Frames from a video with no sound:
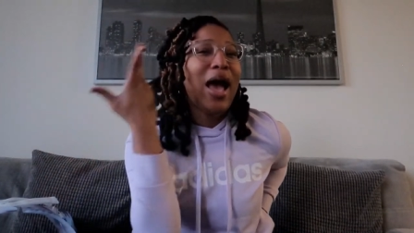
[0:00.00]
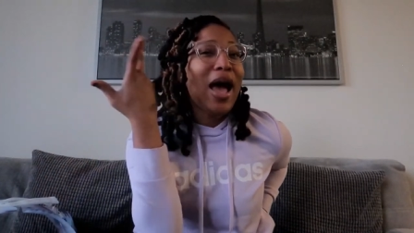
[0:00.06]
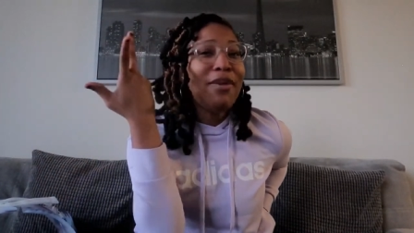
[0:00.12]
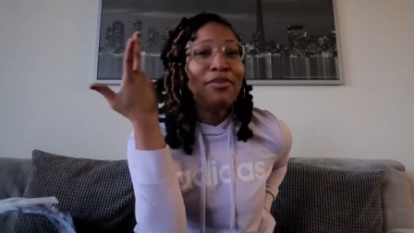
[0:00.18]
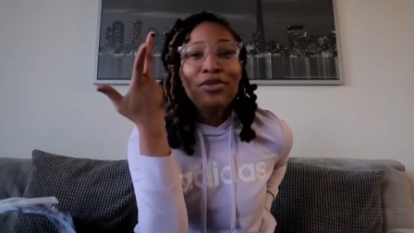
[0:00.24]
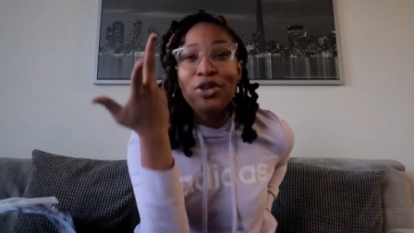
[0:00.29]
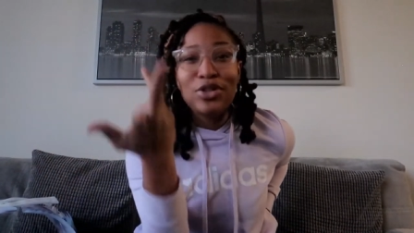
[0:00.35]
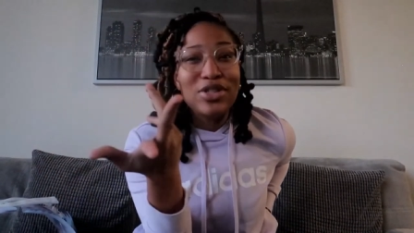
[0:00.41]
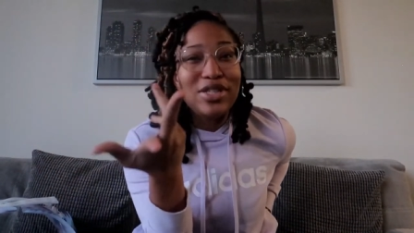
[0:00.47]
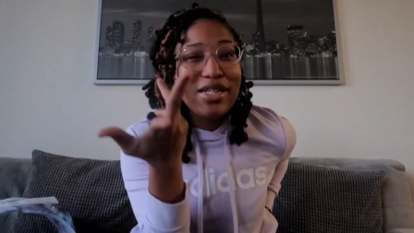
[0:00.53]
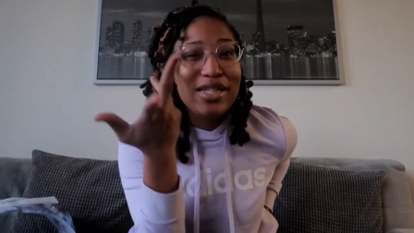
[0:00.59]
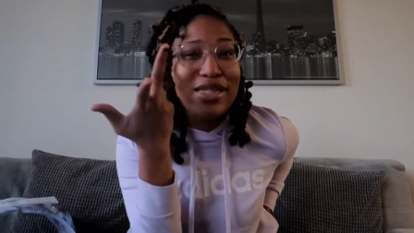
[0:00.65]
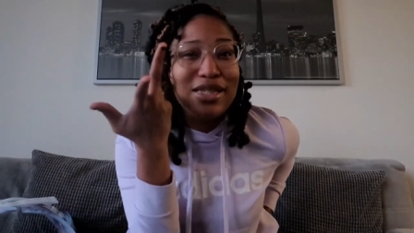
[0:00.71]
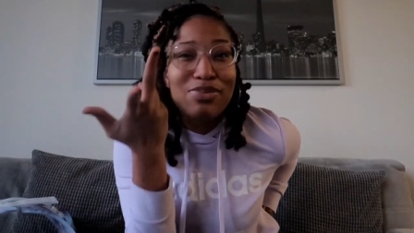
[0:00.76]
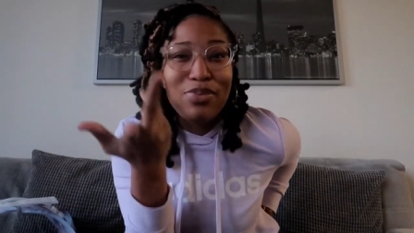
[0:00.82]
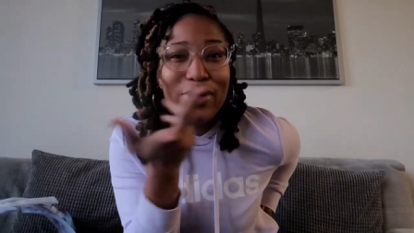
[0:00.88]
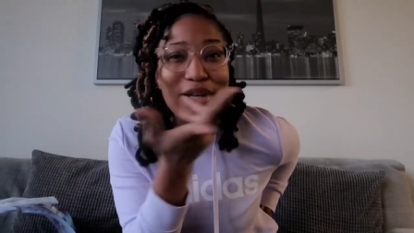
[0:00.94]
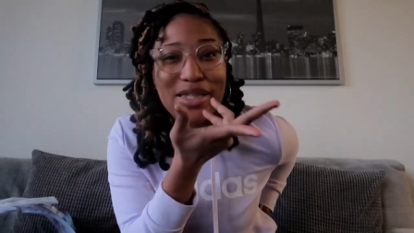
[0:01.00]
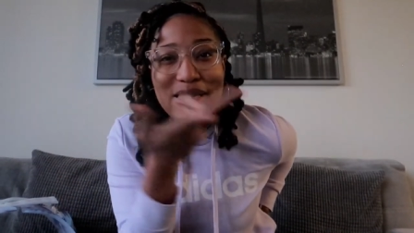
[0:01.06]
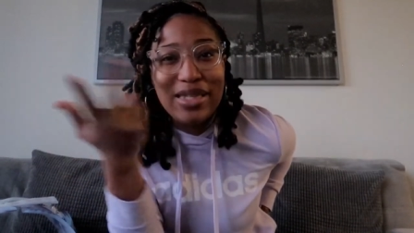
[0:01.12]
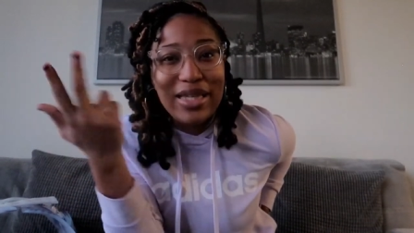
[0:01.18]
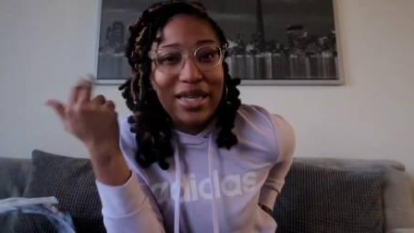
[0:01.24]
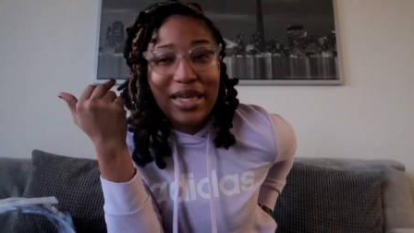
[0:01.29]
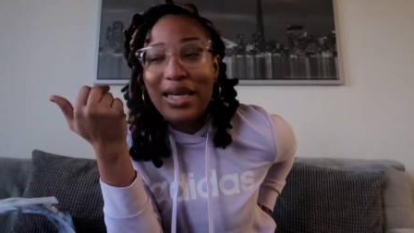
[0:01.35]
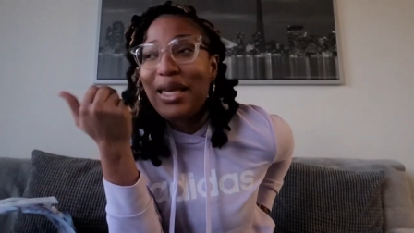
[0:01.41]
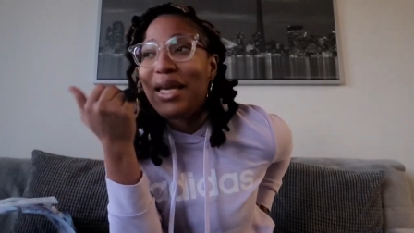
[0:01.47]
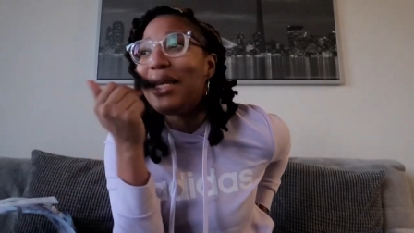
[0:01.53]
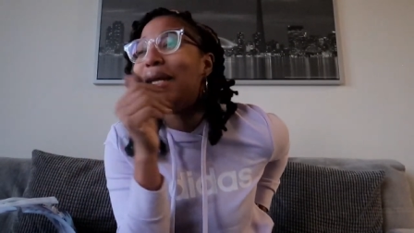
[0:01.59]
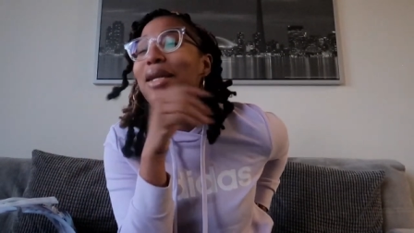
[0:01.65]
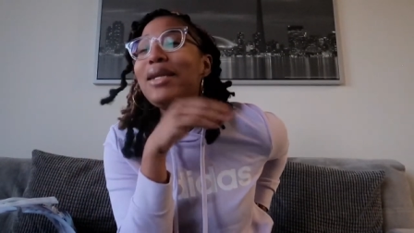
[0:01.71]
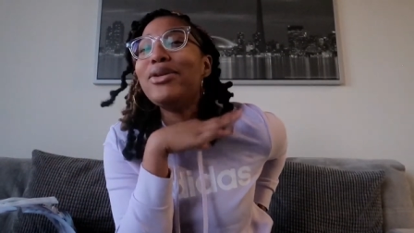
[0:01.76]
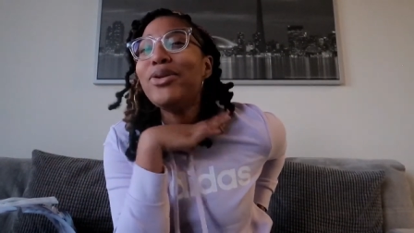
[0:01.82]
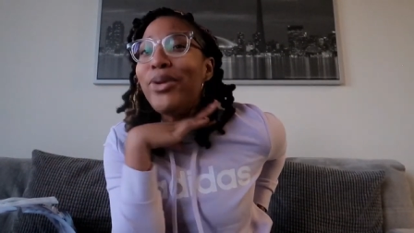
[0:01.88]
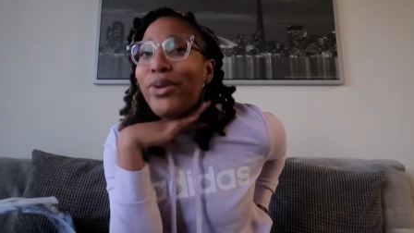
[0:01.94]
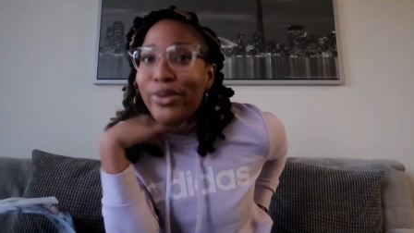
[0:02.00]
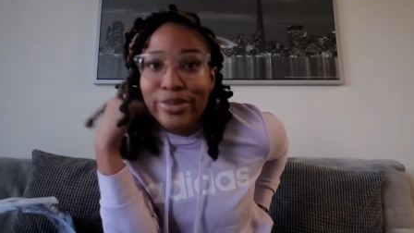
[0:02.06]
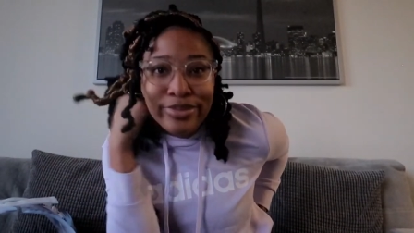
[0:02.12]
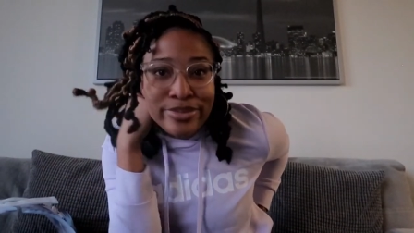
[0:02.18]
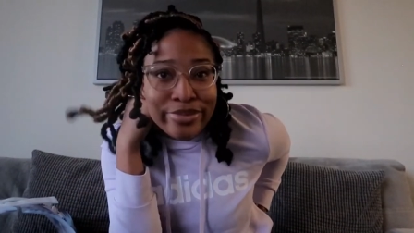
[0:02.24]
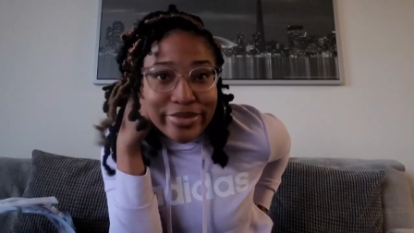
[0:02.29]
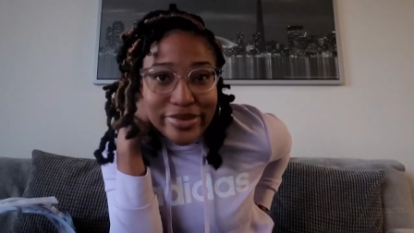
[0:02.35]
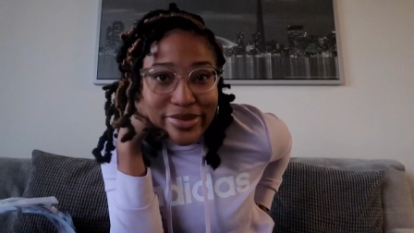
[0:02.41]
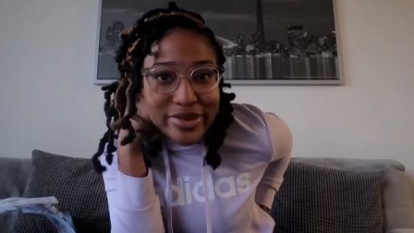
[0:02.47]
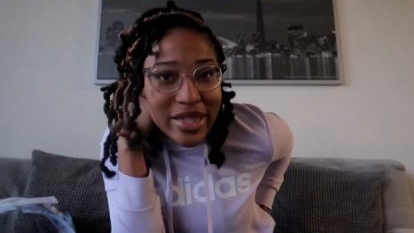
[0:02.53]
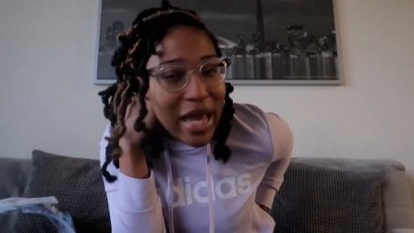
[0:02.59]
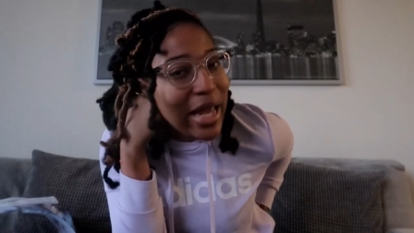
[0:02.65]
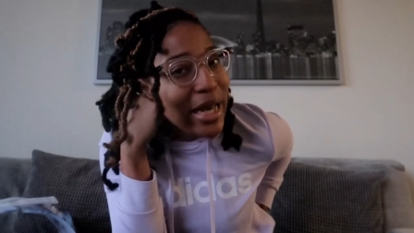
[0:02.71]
i'm new to this brace thingy and i, hmm,